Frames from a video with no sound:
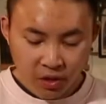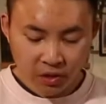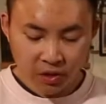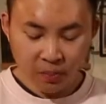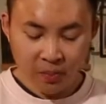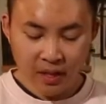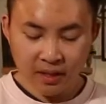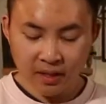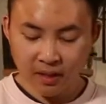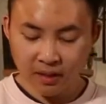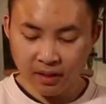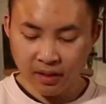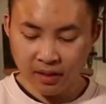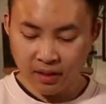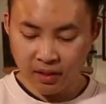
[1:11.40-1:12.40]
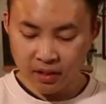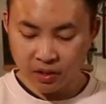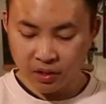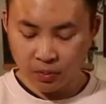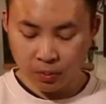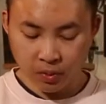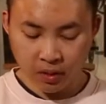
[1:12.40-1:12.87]
So basically,
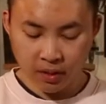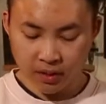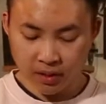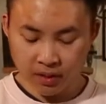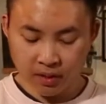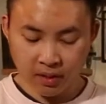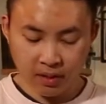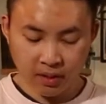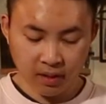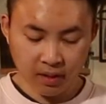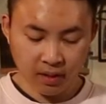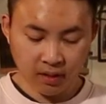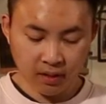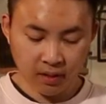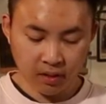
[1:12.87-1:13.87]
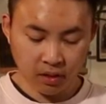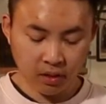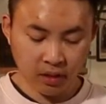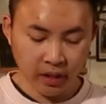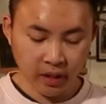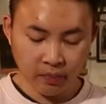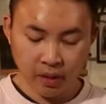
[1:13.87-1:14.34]
this was the
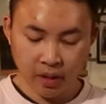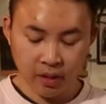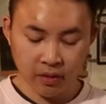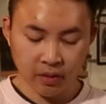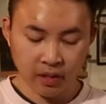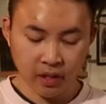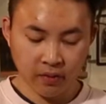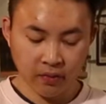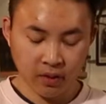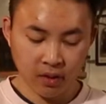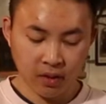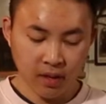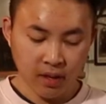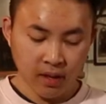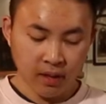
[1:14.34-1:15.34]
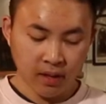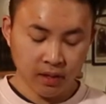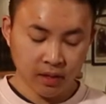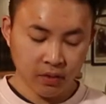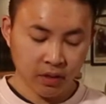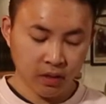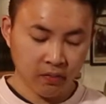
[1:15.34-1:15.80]
early radio receiver.
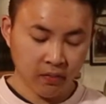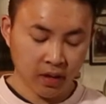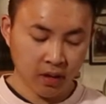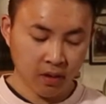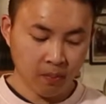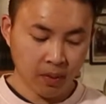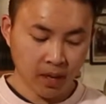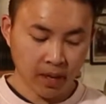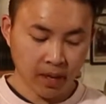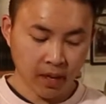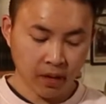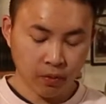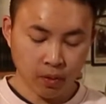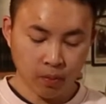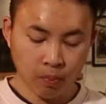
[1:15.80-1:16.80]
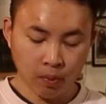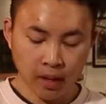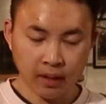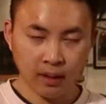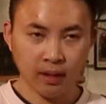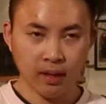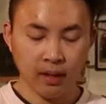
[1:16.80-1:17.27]
This was invented by Edward
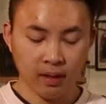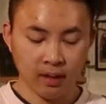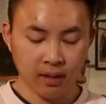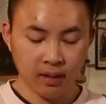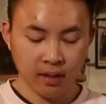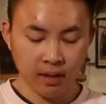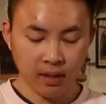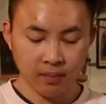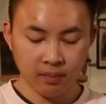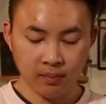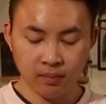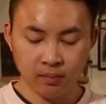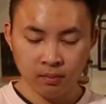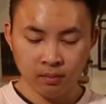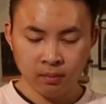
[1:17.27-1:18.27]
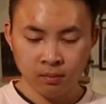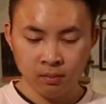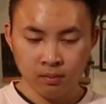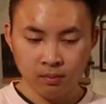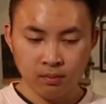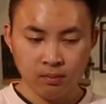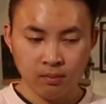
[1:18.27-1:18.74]
Brandley
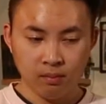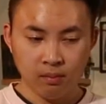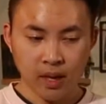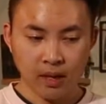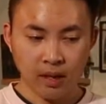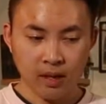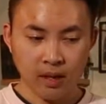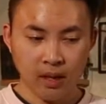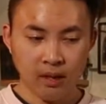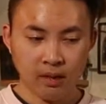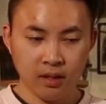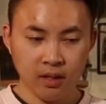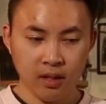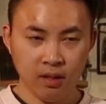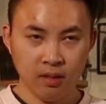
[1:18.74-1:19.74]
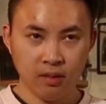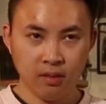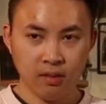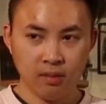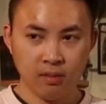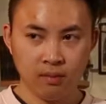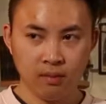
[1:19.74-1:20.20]
back in